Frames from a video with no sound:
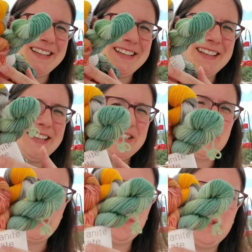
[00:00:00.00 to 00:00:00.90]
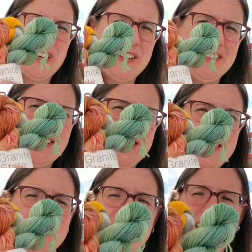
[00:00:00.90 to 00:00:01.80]
It's so fun.
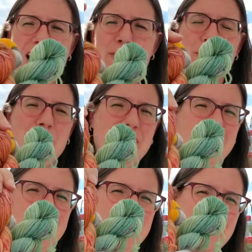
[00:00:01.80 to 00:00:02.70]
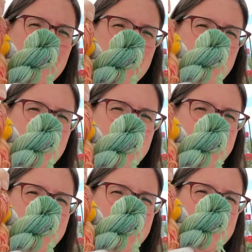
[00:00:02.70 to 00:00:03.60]
I really, really
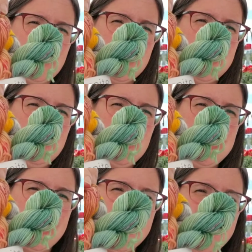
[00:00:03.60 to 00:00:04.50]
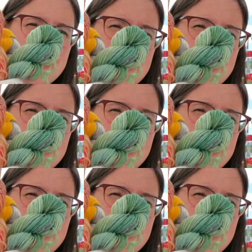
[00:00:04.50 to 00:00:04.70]
like this one in particular.